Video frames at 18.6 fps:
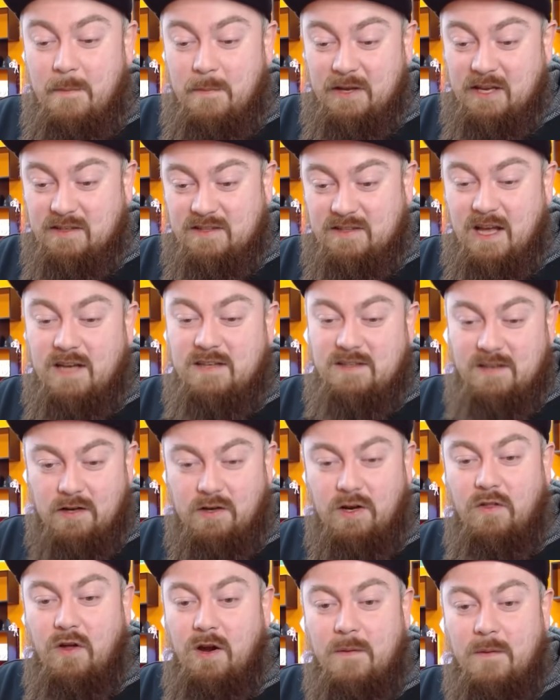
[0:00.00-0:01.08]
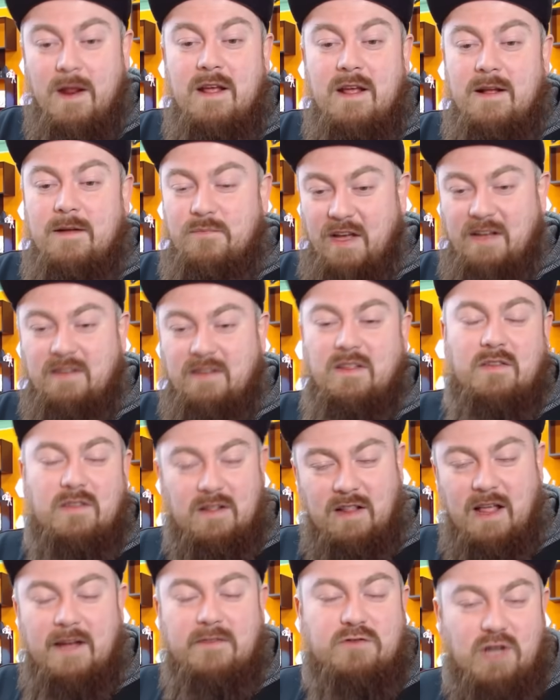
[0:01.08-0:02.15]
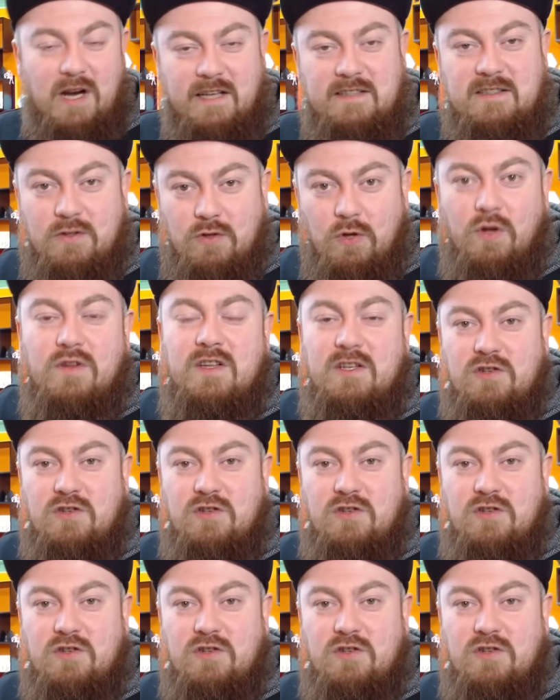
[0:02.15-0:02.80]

because that's another thing that the left tried to do.